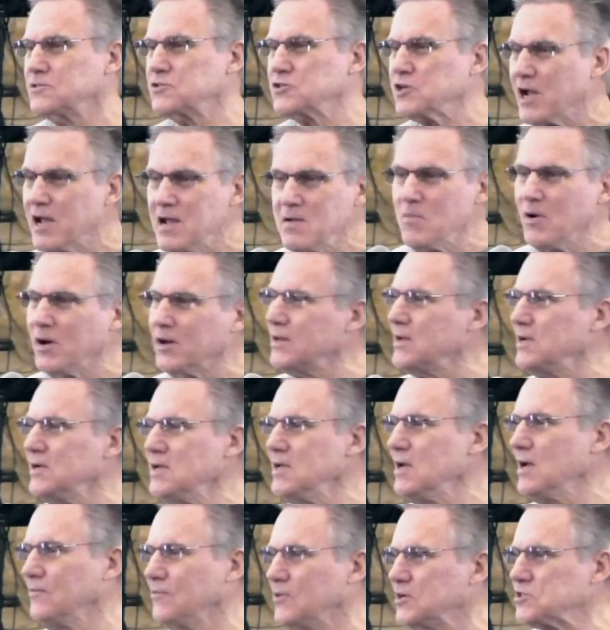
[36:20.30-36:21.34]
Shame on
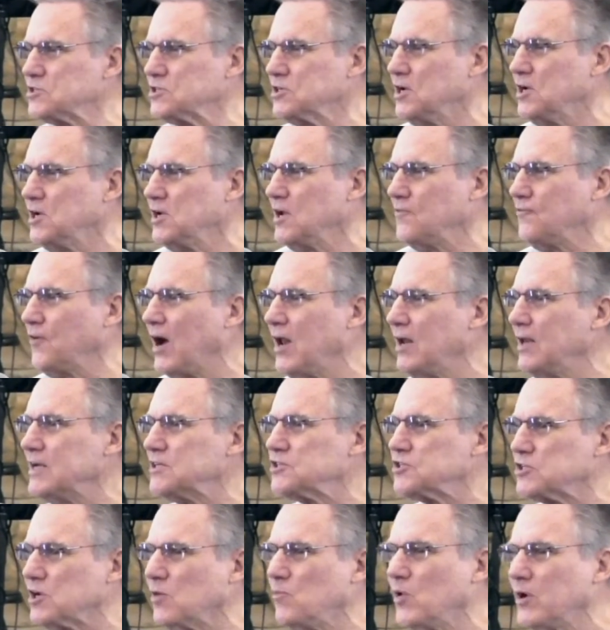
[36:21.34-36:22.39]
any of us if I
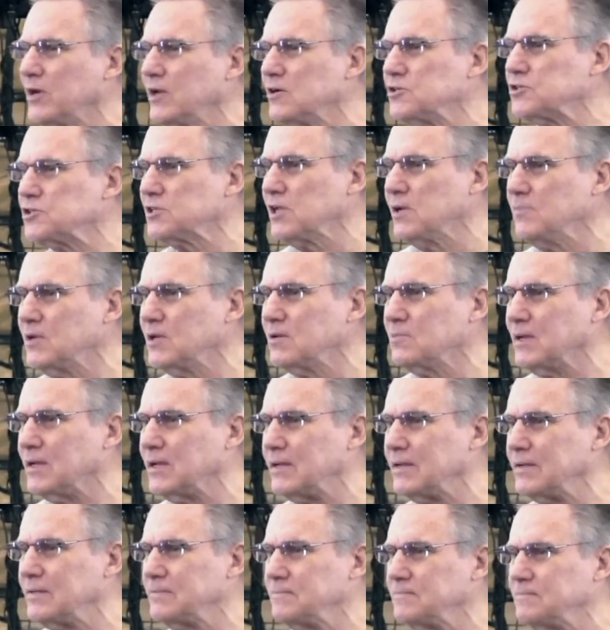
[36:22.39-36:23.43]
let someone else limit
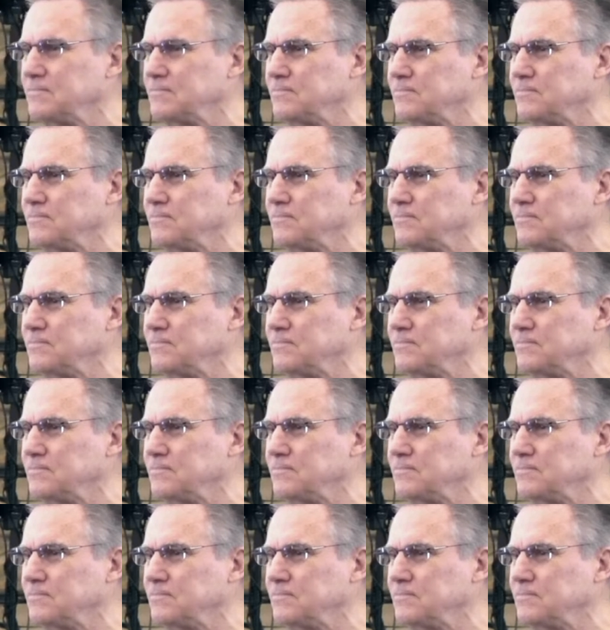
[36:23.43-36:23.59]
me.